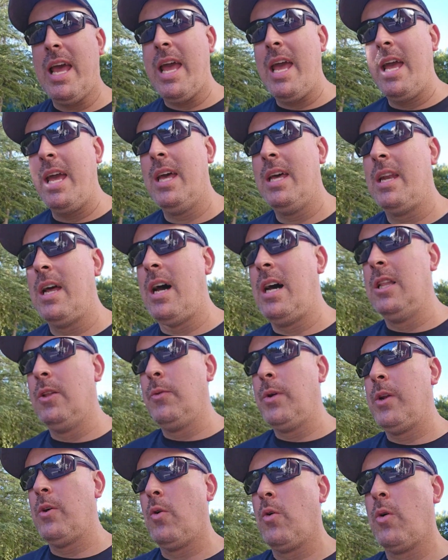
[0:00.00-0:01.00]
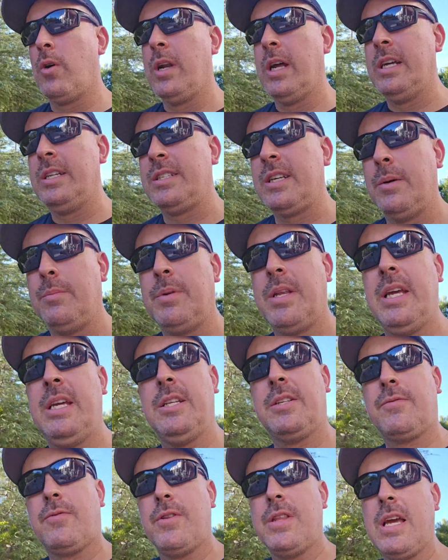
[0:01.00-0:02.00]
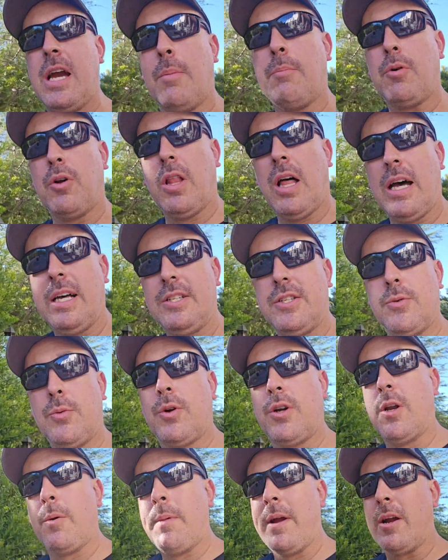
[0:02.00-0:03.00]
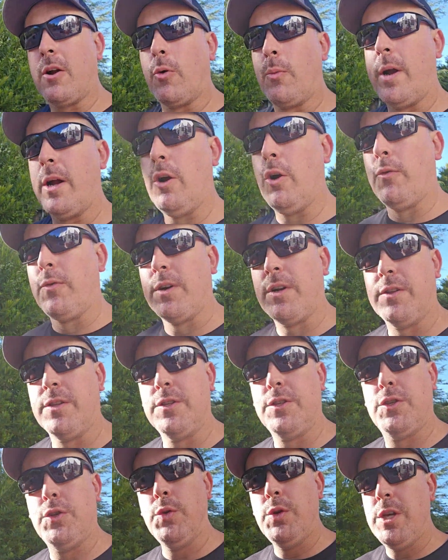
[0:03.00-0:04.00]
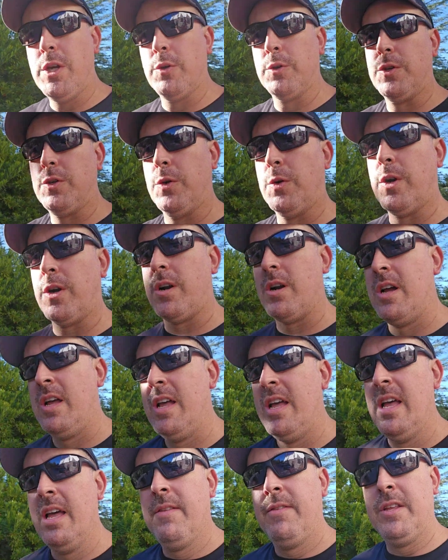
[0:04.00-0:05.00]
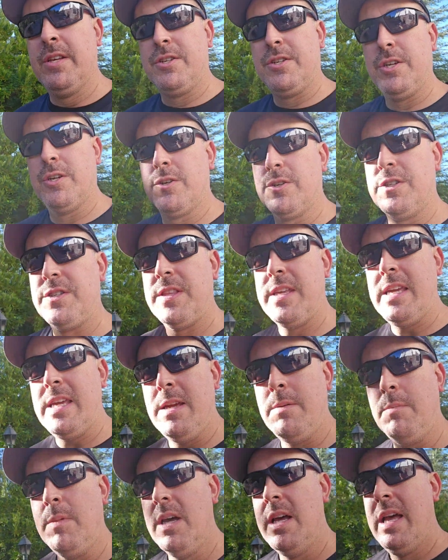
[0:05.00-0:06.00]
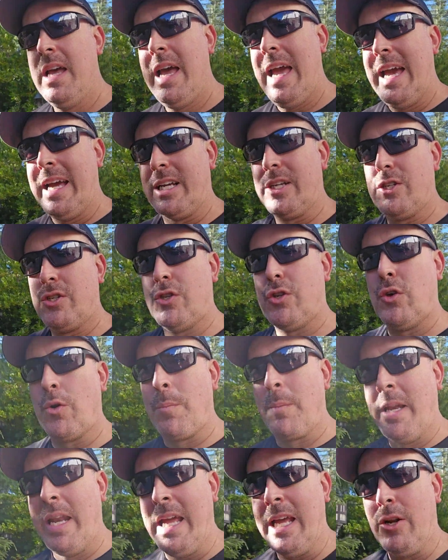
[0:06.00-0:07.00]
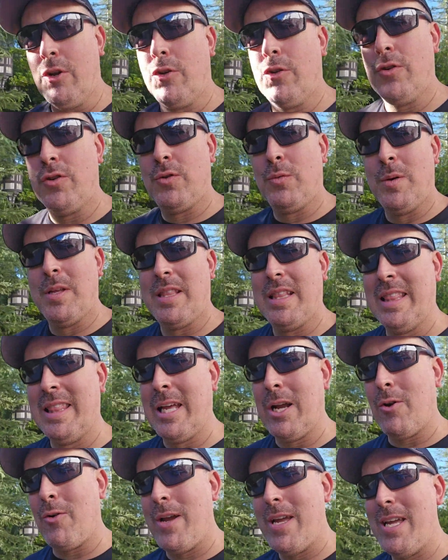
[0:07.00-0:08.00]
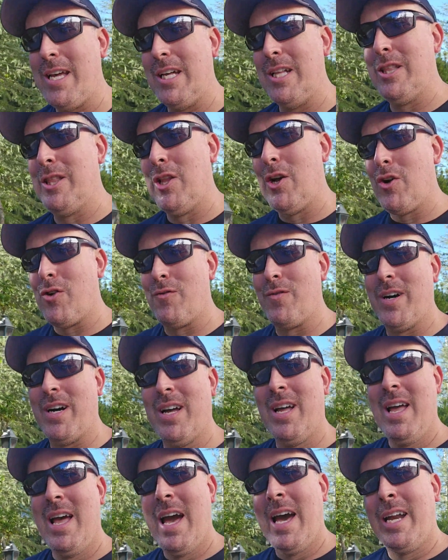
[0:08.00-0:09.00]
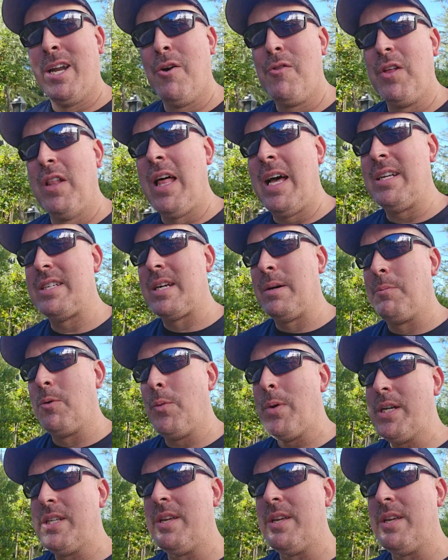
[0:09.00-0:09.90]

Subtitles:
and Halloween Horror Nights updates for the upper lot. So we're going to make our way over to the studio tour. This year's theme, Exterminatorz with Larry Larva. I know the last couple weeks